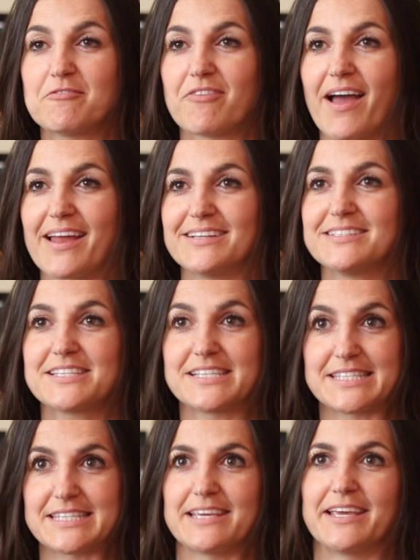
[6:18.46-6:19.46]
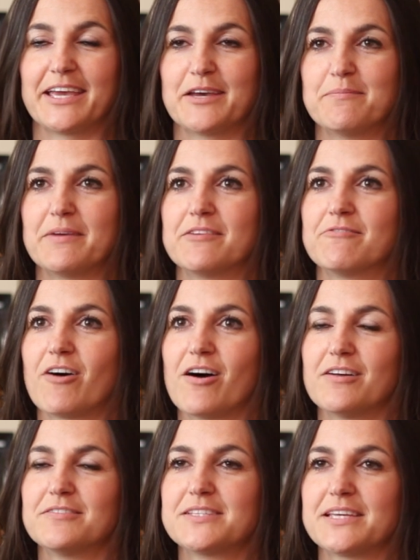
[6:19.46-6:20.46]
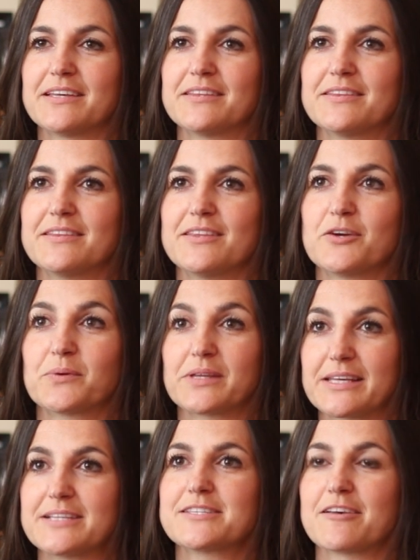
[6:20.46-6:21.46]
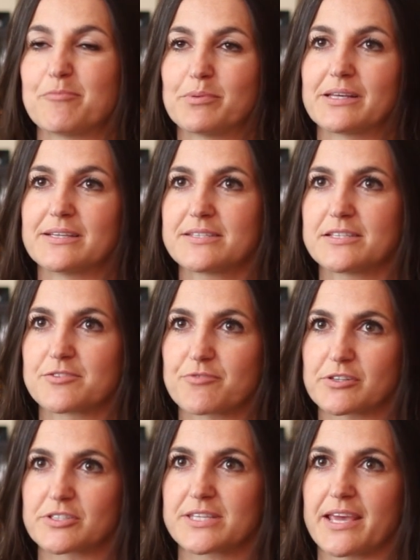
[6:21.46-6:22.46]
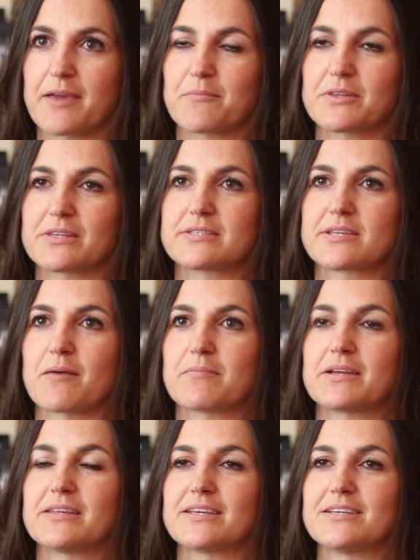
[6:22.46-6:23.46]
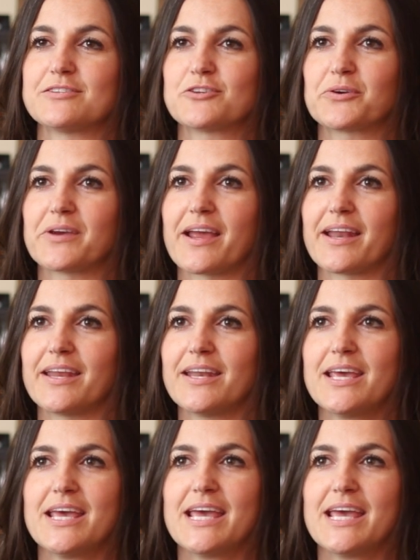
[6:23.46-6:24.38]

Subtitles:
fun to see him involved in the release of Blizz, his first game with his company that he's created.